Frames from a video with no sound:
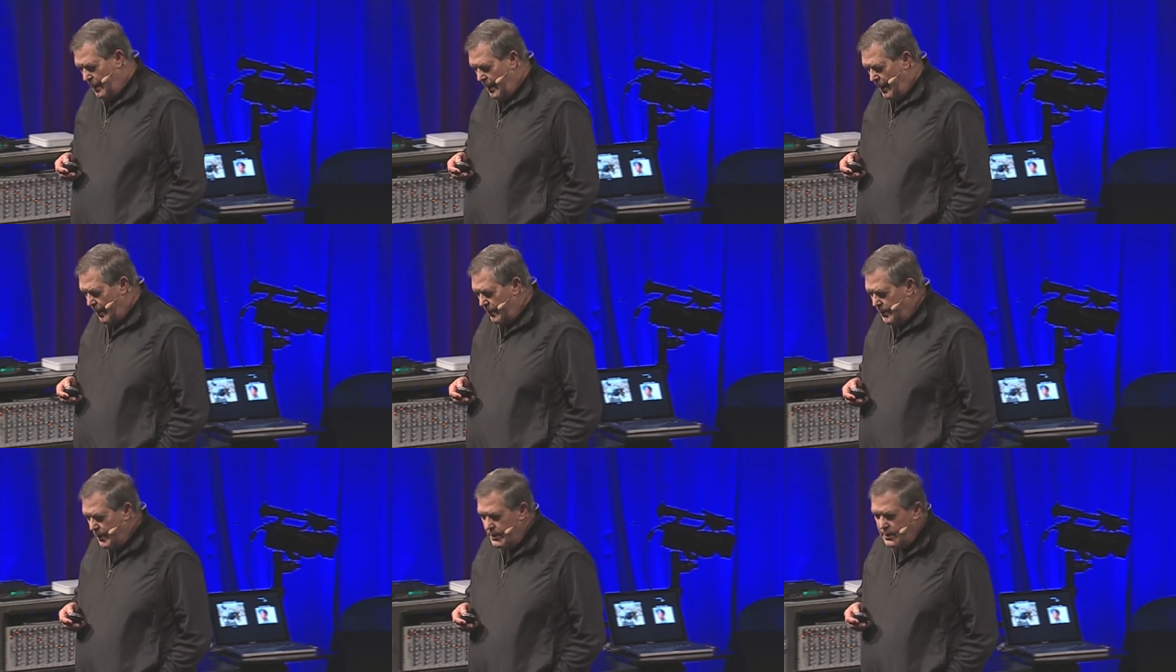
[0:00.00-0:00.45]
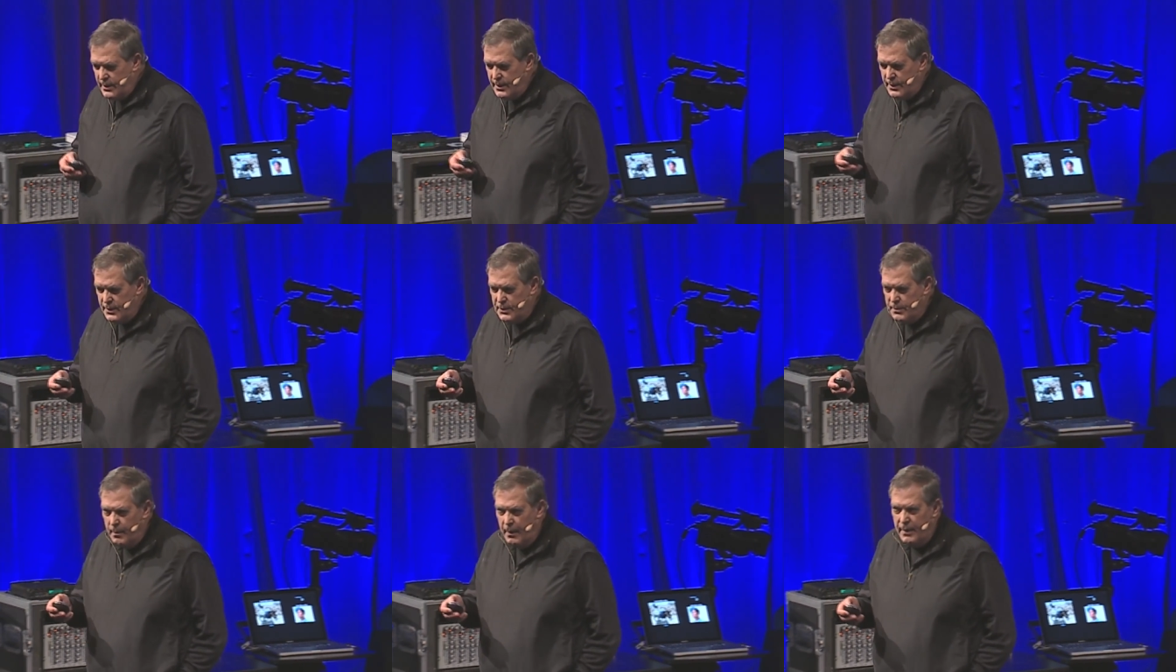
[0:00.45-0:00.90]
And then you
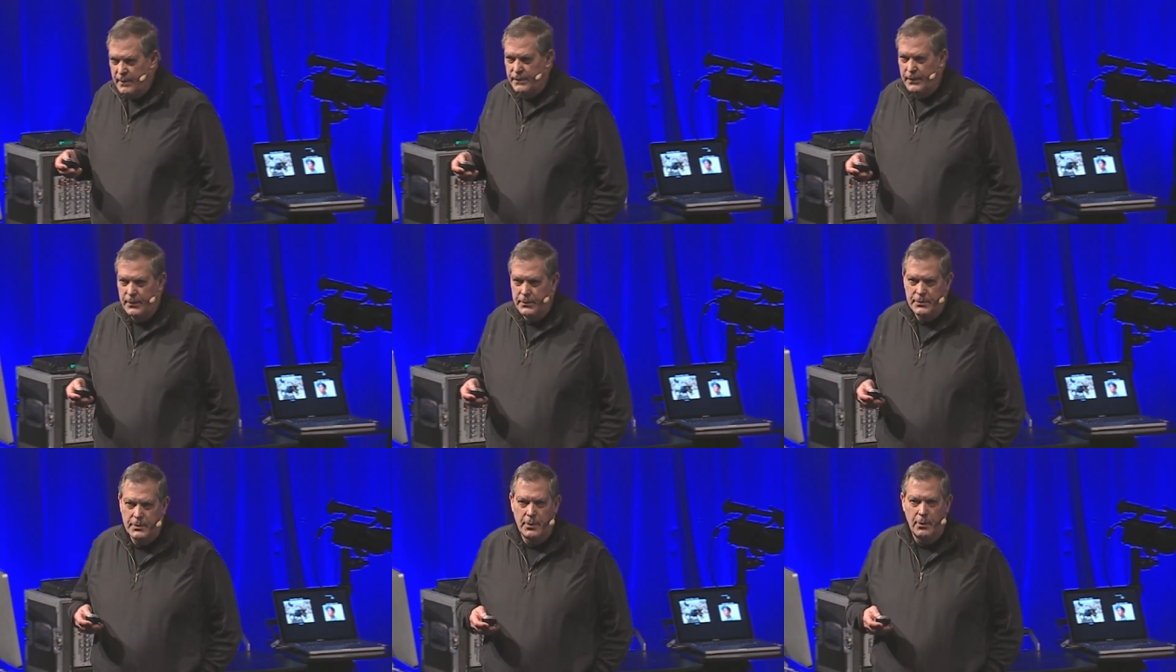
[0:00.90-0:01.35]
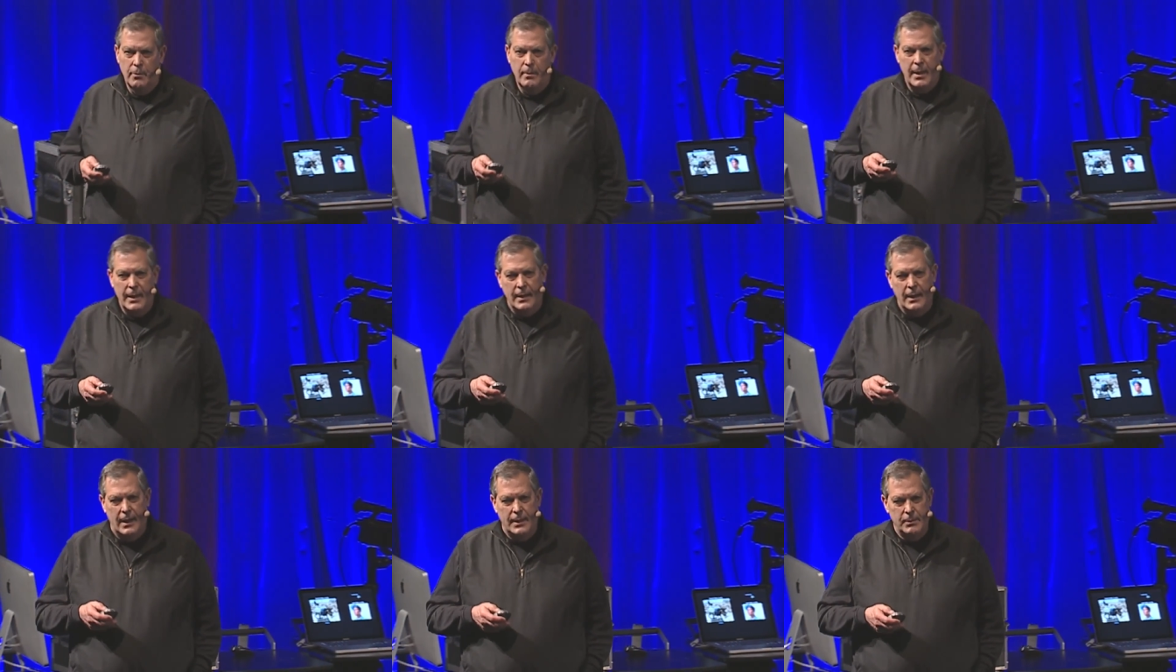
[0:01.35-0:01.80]
did smartphones, and oh
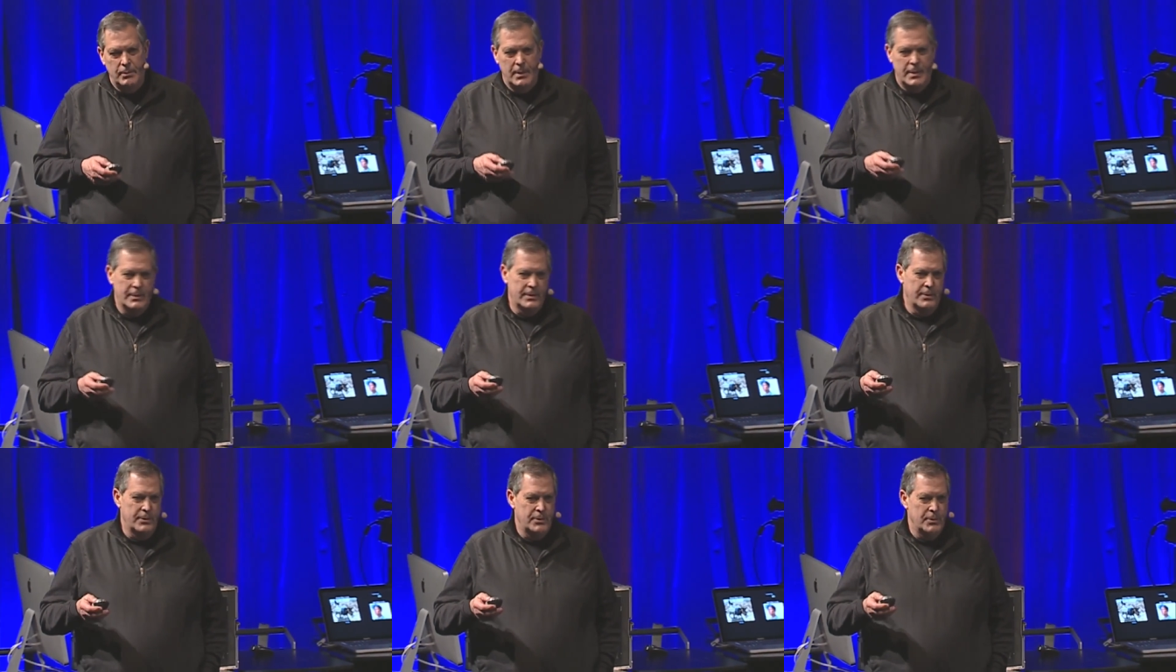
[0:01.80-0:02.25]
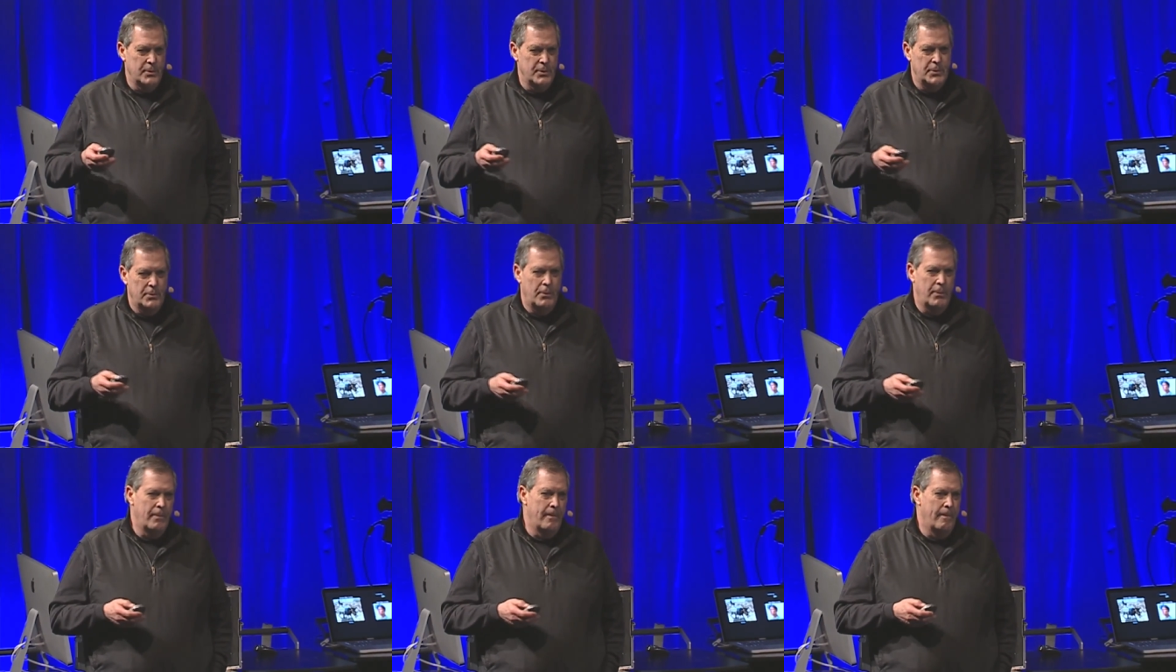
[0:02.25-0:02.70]
my God, the resolution was
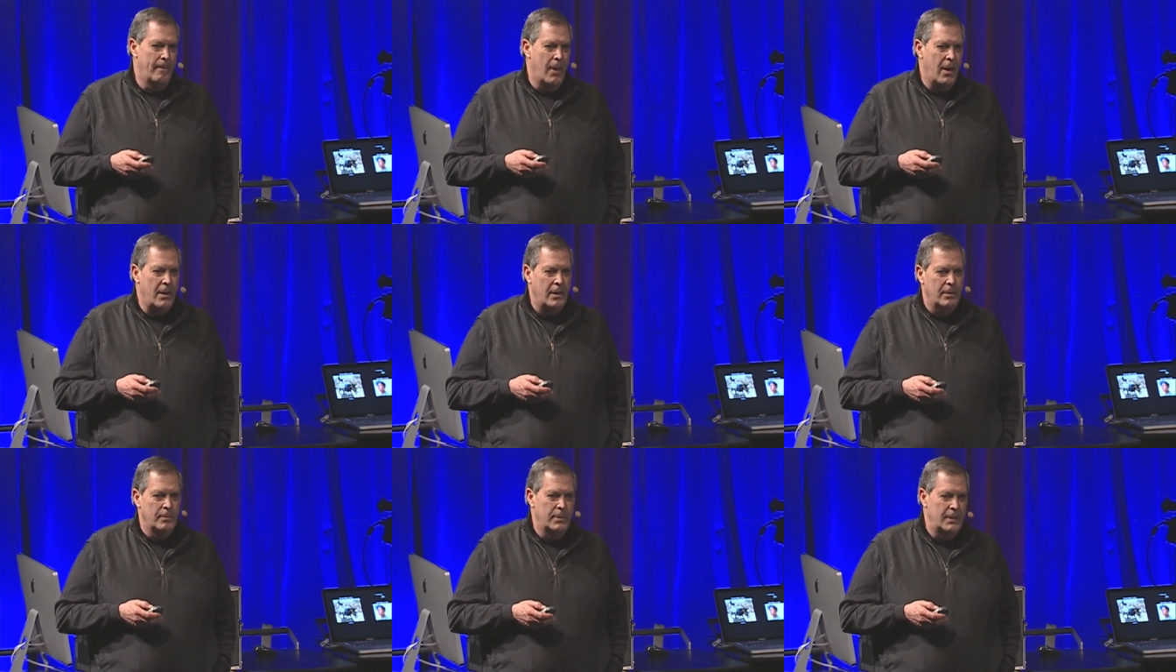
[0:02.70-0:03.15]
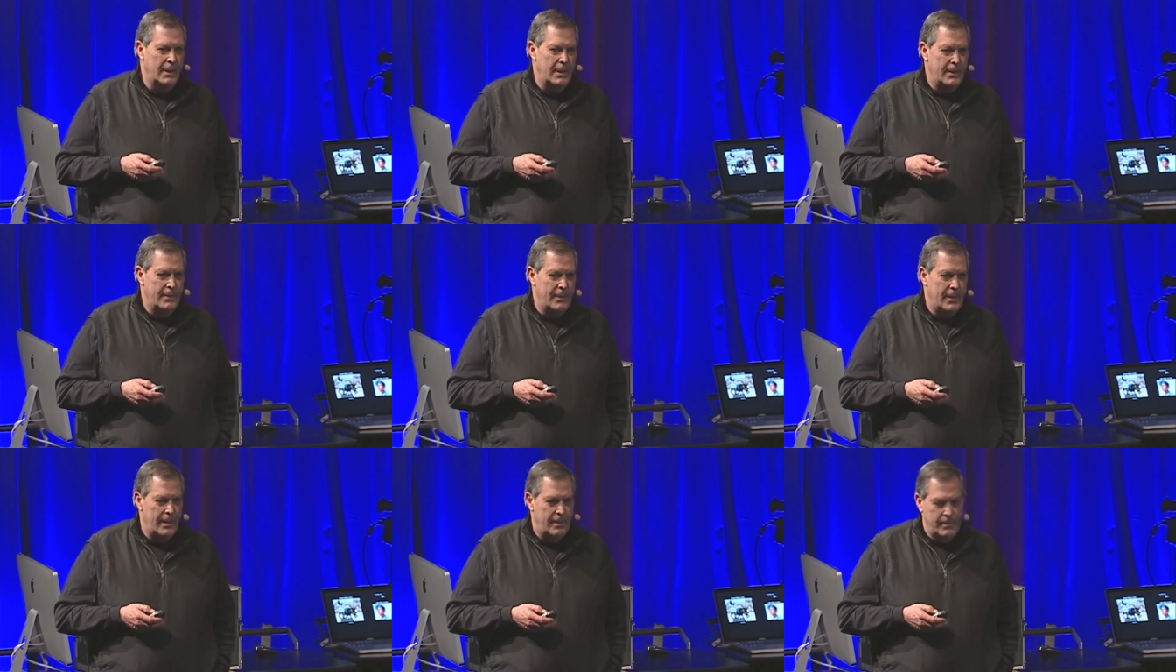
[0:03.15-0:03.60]
remarkable
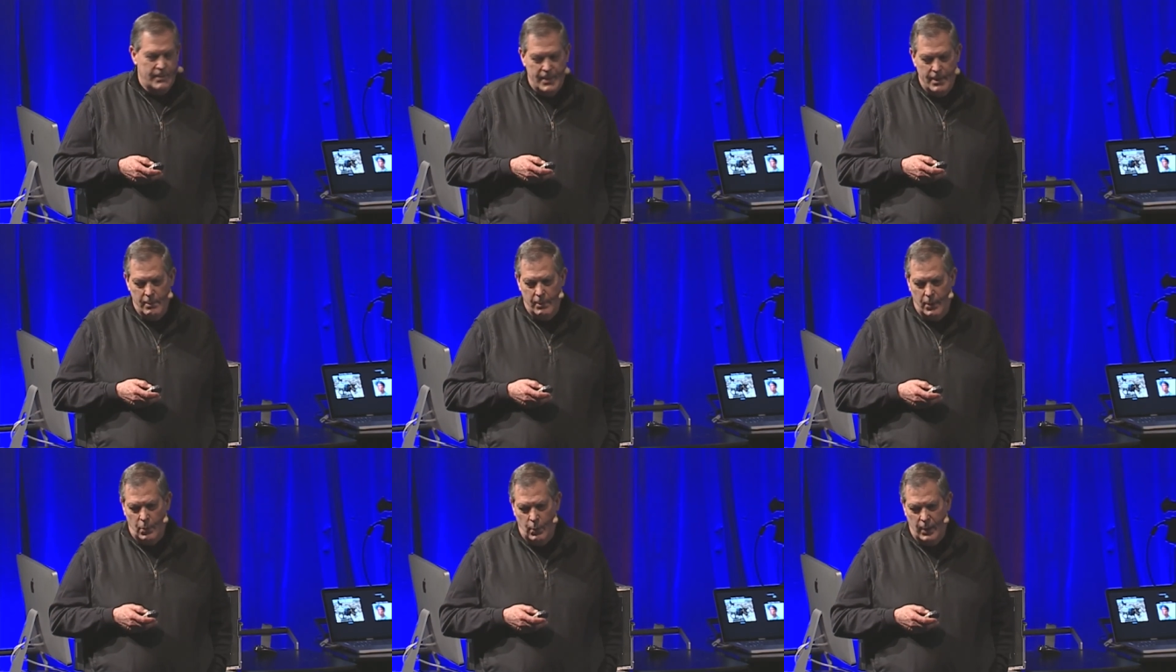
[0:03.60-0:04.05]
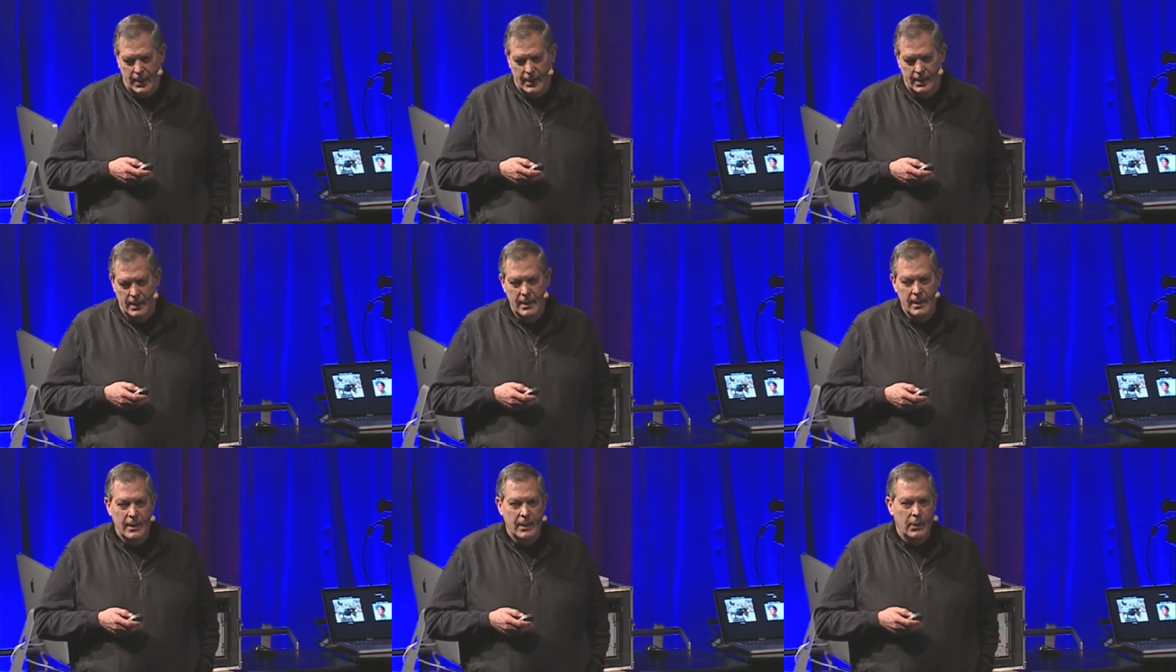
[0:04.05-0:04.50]
on them. And they were
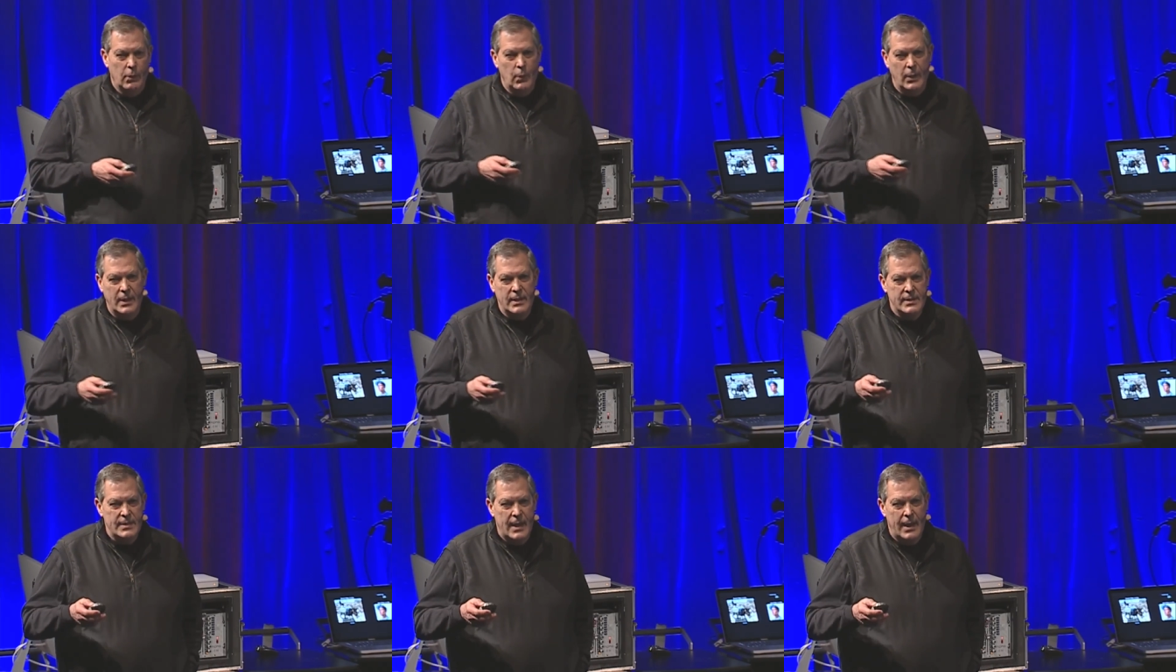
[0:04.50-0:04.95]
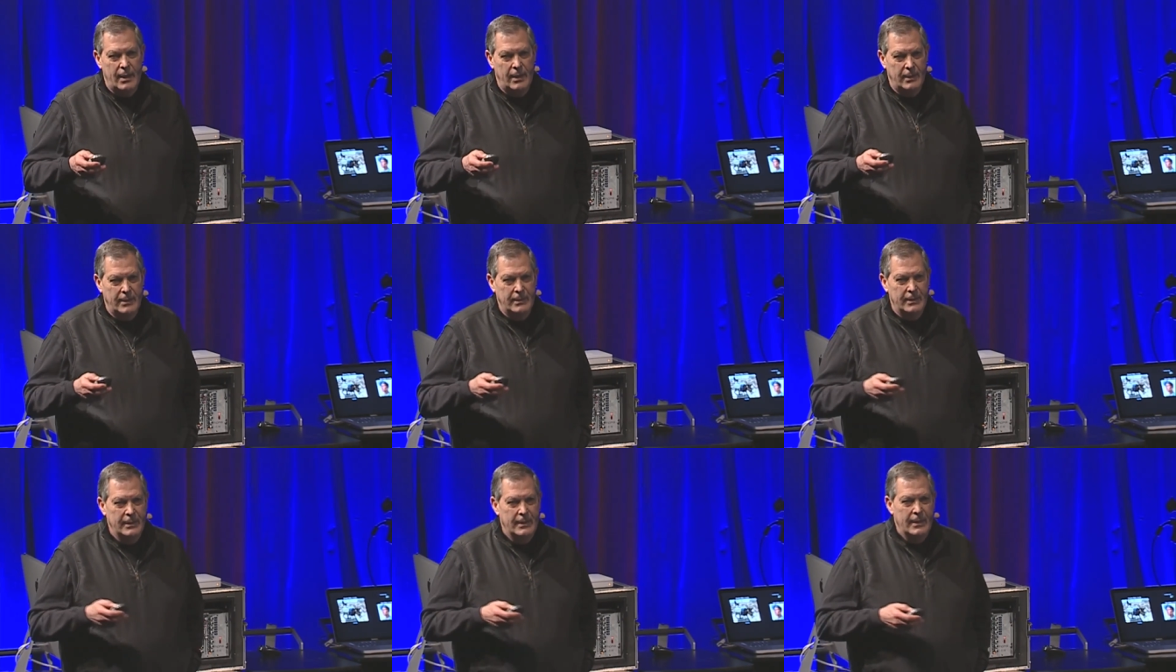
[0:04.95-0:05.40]
quick as
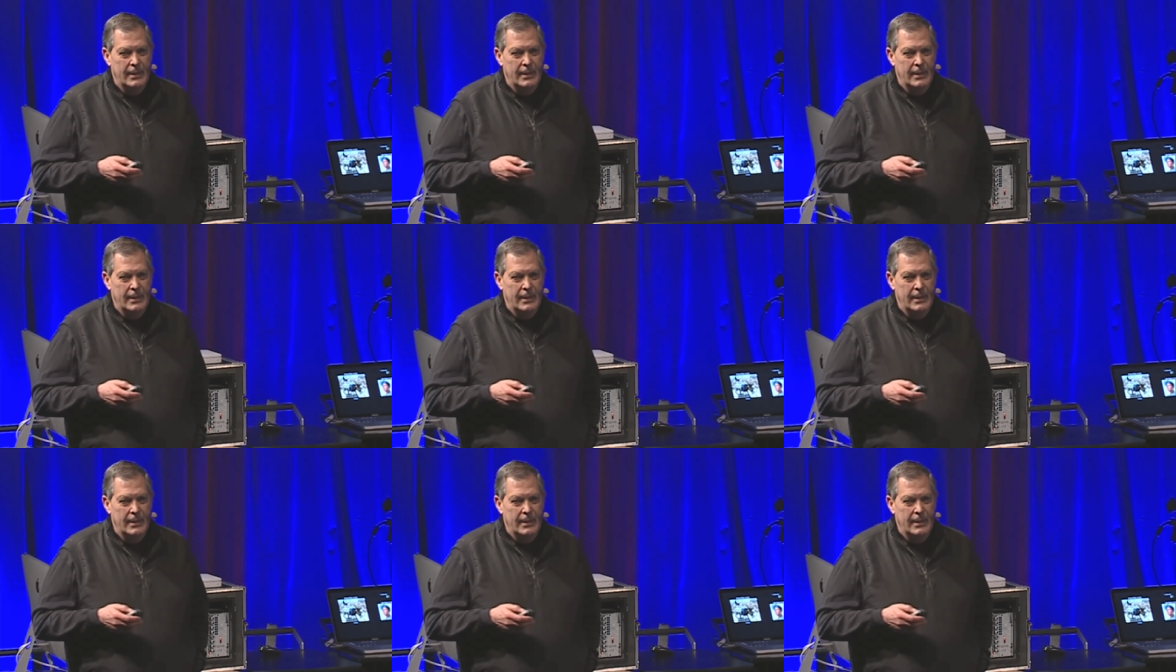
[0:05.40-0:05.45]
hell.